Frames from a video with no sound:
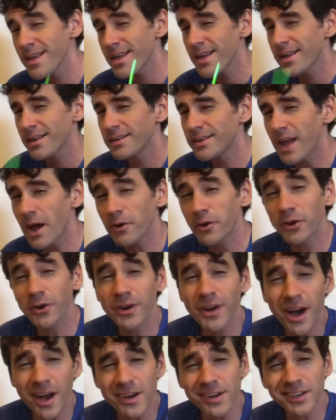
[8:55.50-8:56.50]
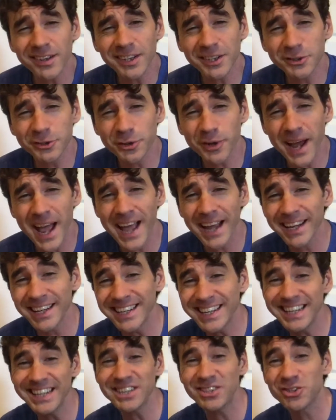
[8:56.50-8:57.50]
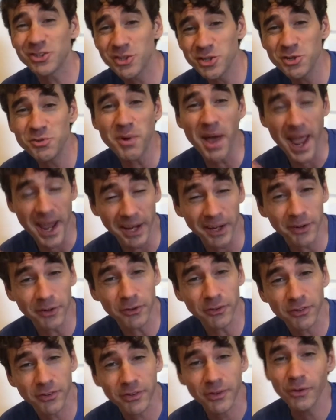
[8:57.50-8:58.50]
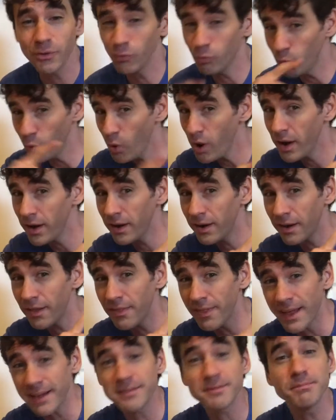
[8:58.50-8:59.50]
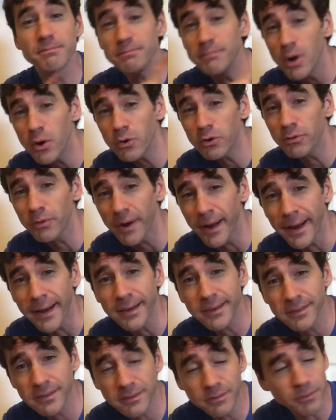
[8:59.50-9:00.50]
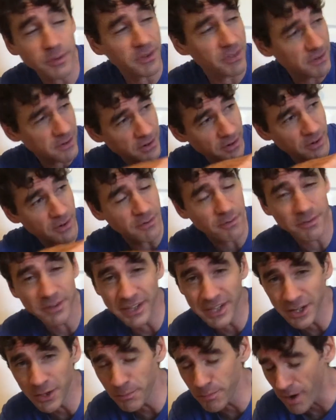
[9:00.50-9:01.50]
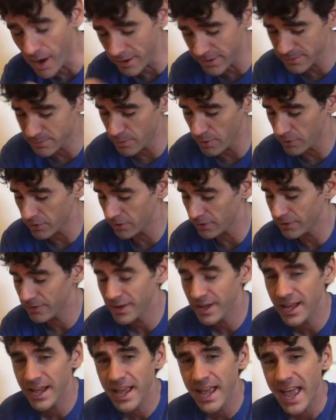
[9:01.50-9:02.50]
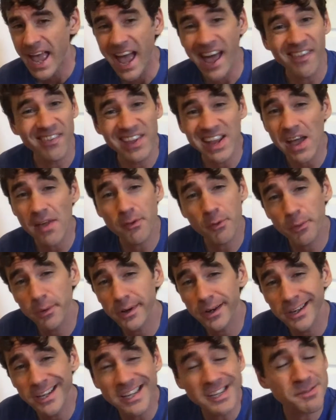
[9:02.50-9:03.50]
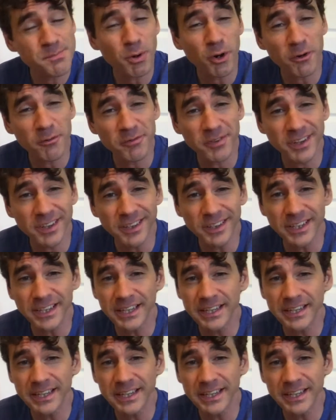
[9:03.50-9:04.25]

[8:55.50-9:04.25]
Now your gondola track needs two anchors. One that's motorized with your gearbox motor, and the other one is perfectly